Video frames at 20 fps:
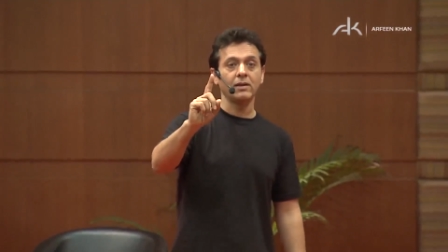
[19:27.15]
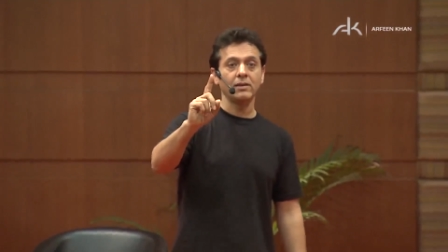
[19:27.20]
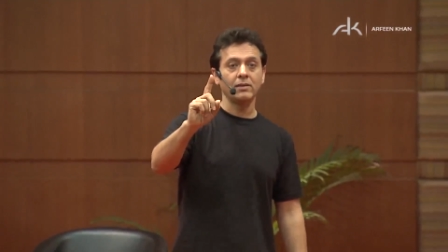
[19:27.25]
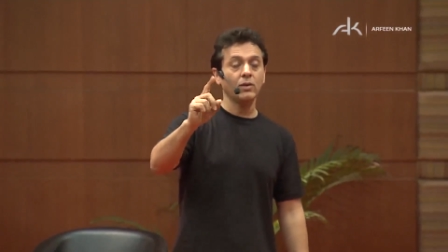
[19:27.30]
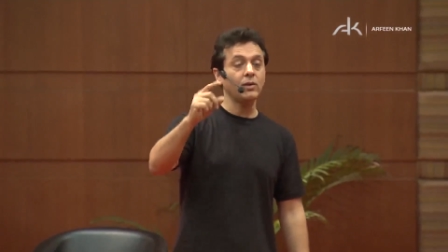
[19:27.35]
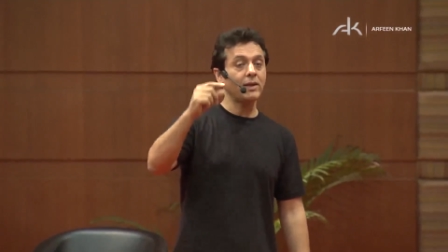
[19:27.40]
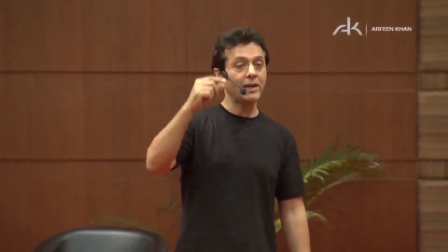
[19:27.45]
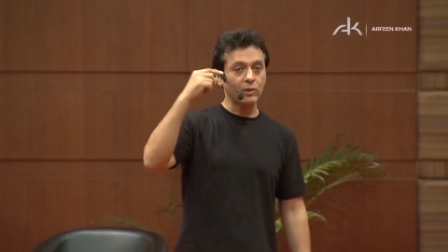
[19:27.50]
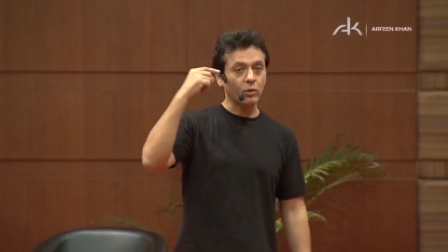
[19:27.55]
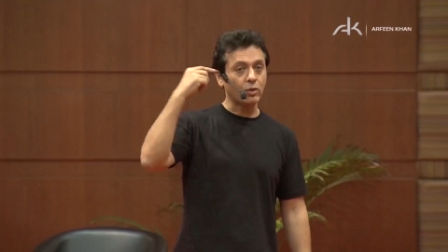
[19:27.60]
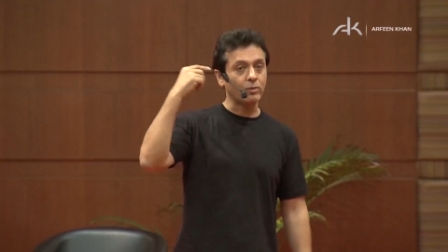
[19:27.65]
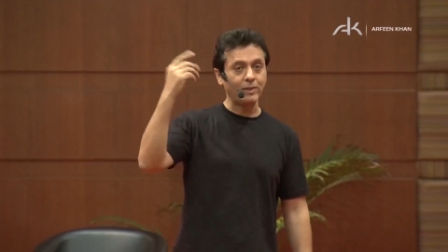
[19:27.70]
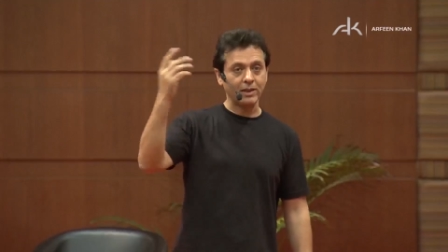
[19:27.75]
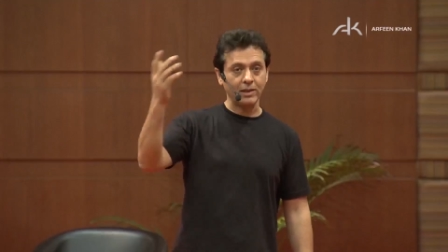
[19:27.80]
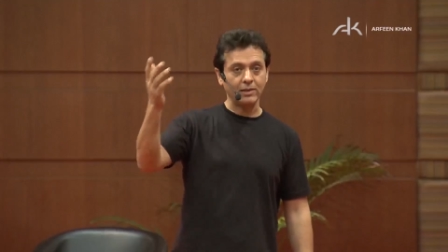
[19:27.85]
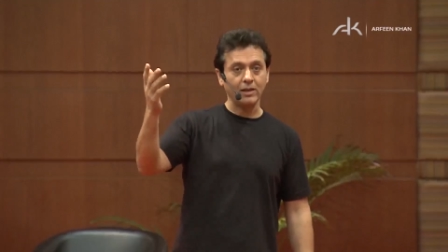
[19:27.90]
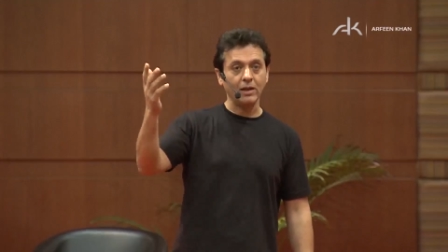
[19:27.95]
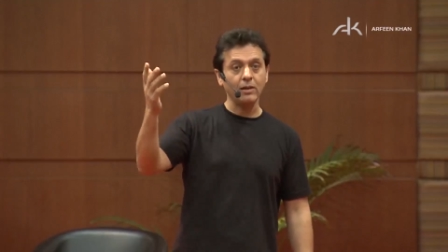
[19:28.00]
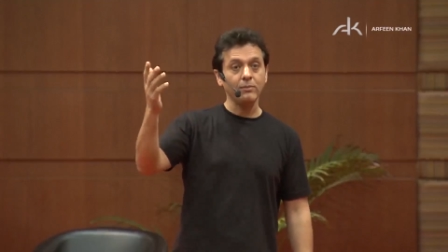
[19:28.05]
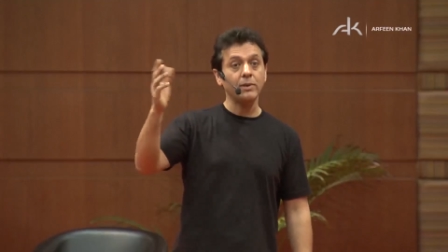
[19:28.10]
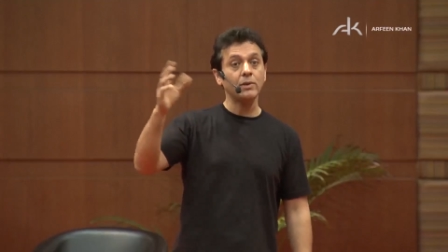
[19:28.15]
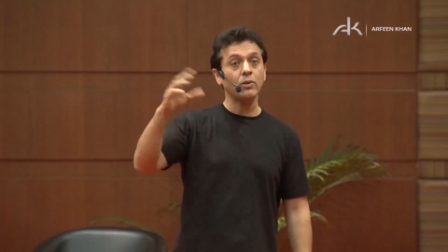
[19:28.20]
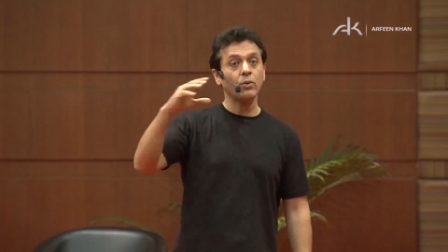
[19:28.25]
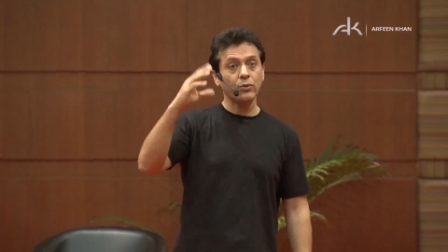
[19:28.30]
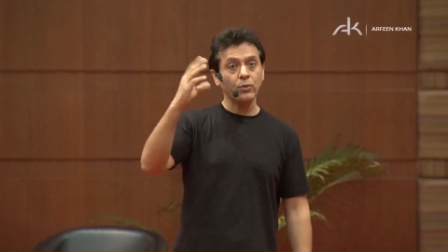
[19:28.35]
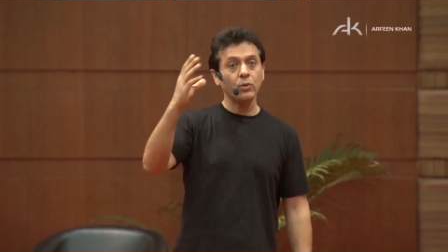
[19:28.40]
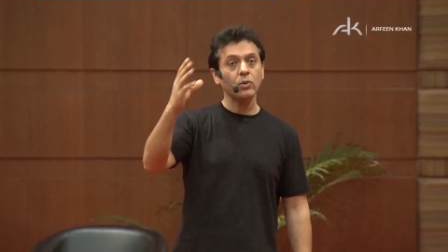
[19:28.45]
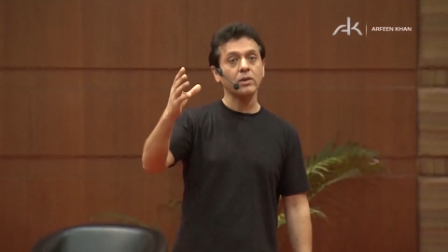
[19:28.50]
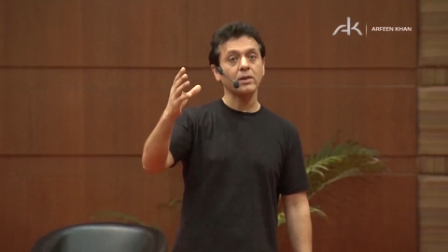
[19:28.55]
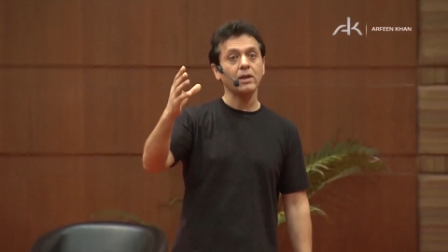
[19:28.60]
Not that you're messed up, but your
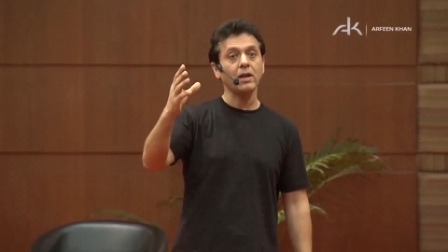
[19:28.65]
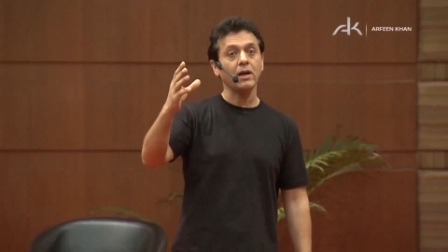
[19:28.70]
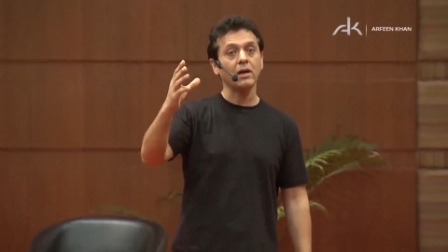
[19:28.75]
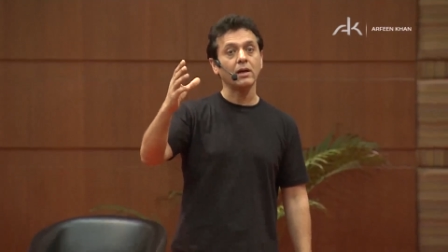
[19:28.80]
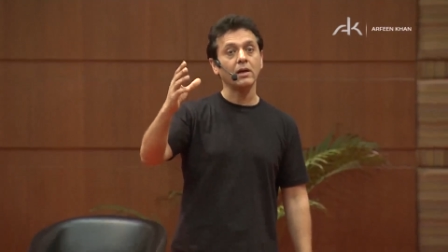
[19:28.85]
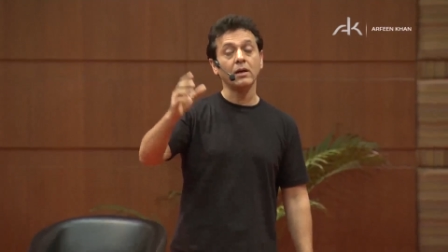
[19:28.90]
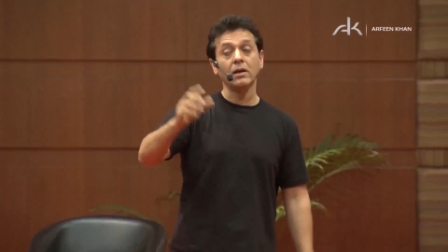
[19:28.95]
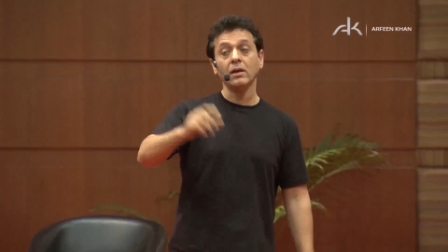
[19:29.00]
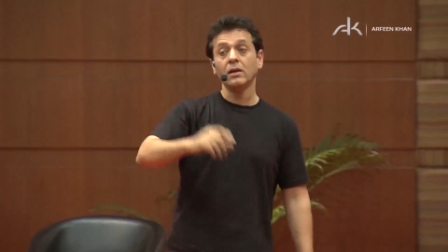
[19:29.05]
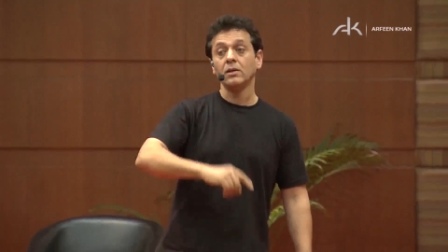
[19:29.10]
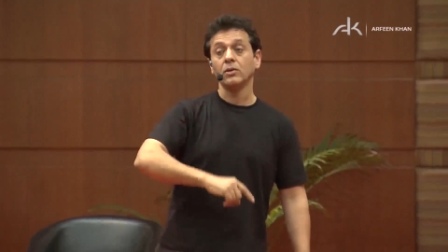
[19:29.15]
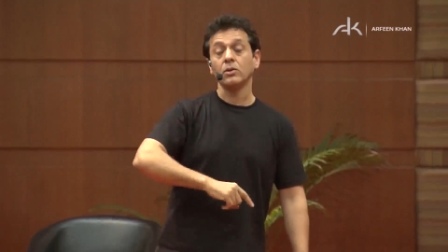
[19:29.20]
thoughts are. You're